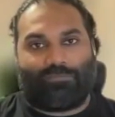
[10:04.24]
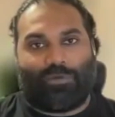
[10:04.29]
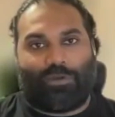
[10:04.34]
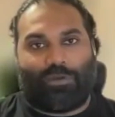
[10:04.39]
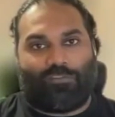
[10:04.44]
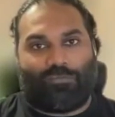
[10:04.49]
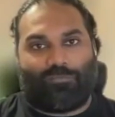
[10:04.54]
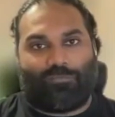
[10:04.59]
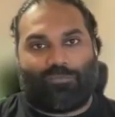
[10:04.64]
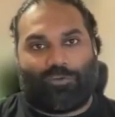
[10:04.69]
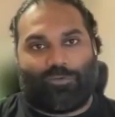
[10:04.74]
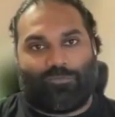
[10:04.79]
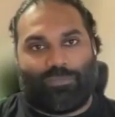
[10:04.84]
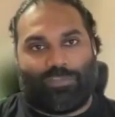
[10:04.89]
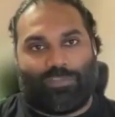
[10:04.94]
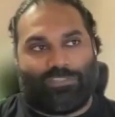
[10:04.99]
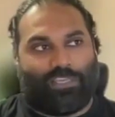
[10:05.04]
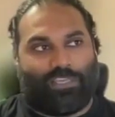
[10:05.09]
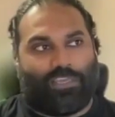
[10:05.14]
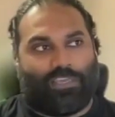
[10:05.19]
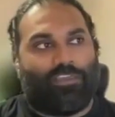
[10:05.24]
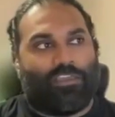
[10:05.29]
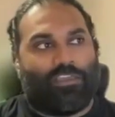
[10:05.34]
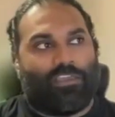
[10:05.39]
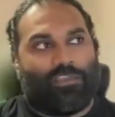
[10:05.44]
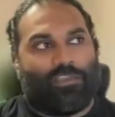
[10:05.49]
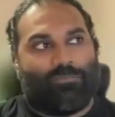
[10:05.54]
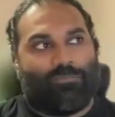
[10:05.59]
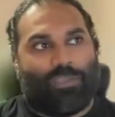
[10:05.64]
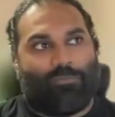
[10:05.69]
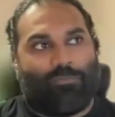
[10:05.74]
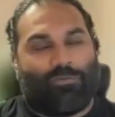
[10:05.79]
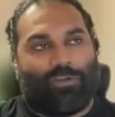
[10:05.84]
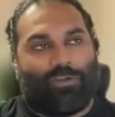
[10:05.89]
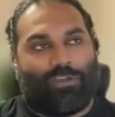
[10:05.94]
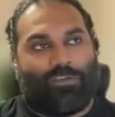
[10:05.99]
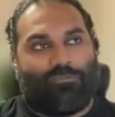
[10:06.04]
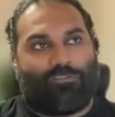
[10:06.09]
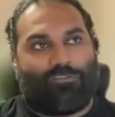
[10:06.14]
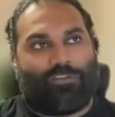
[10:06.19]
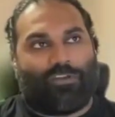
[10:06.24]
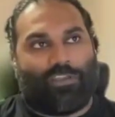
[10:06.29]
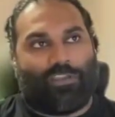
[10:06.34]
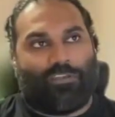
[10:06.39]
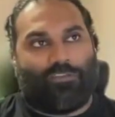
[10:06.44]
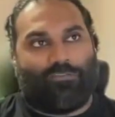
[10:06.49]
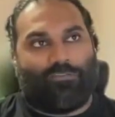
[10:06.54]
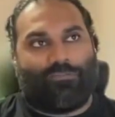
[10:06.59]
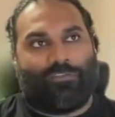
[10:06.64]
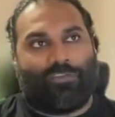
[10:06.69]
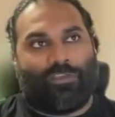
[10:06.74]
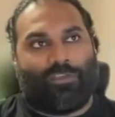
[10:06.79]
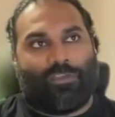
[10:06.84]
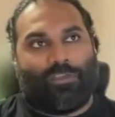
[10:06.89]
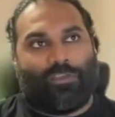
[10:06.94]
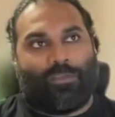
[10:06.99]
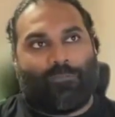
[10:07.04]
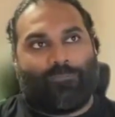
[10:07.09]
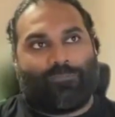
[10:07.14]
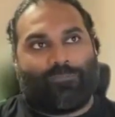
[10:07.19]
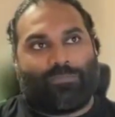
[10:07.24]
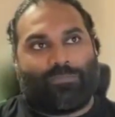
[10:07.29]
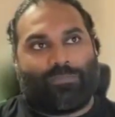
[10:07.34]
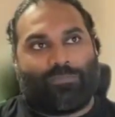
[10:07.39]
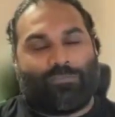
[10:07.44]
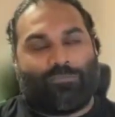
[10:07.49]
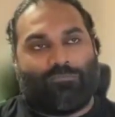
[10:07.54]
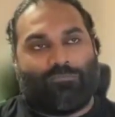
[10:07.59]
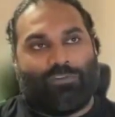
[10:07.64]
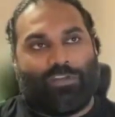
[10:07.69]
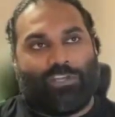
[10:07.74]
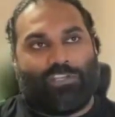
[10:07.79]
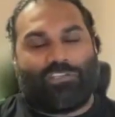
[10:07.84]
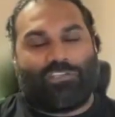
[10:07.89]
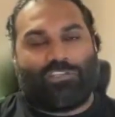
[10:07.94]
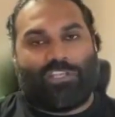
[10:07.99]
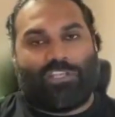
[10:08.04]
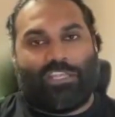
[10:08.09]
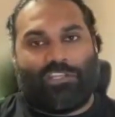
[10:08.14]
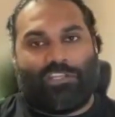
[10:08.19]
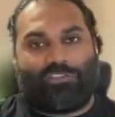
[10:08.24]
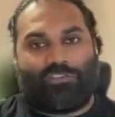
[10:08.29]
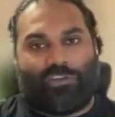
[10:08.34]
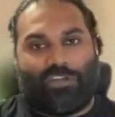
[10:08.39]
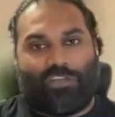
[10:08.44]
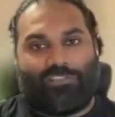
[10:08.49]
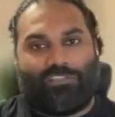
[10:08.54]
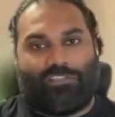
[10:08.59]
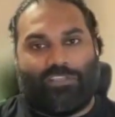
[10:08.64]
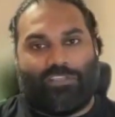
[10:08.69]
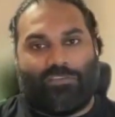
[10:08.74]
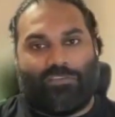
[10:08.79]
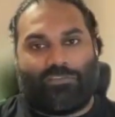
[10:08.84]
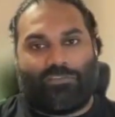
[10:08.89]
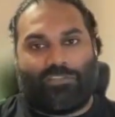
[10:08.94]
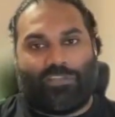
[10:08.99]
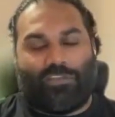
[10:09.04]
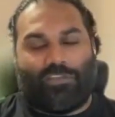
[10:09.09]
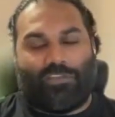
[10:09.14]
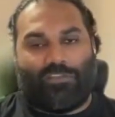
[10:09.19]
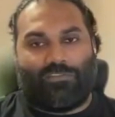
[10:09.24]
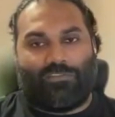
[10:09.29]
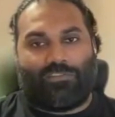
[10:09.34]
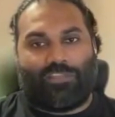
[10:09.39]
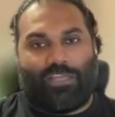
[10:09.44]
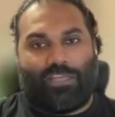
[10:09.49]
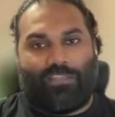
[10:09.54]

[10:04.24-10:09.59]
part of the problem, is that people have kind of rigidly tried to use those.